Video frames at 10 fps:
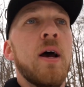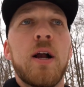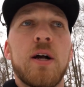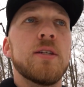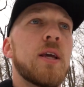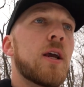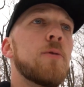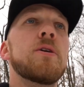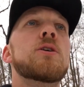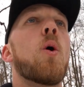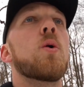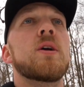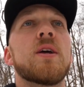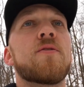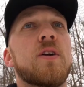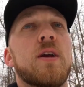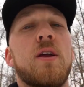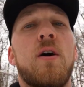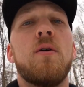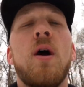Because it could be totally different, you
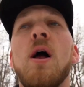know.